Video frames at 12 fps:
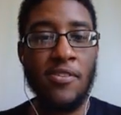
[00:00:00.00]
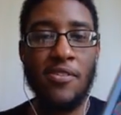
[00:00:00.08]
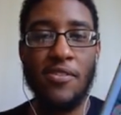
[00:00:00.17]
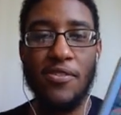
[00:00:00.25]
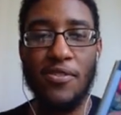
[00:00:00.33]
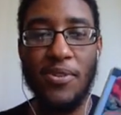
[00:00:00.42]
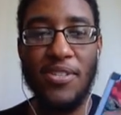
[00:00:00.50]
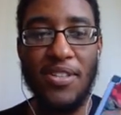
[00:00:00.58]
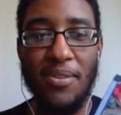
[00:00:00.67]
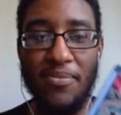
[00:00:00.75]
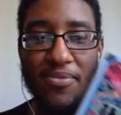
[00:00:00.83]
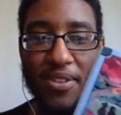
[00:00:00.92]
So what's
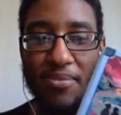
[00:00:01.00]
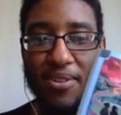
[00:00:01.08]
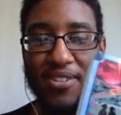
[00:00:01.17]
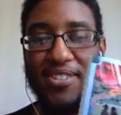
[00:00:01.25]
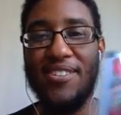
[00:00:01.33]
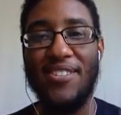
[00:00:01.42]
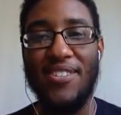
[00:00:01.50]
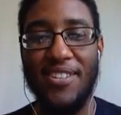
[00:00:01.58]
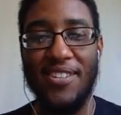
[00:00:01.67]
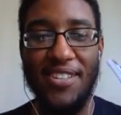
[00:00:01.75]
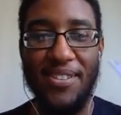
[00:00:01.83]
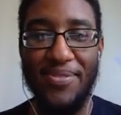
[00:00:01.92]
up, Fathermuckers?
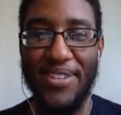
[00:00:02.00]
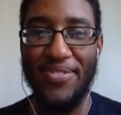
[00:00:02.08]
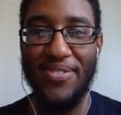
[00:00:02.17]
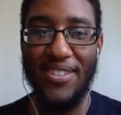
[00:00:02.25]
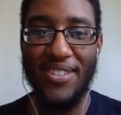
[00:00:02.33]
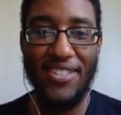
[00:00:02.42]
Let me get rid of this.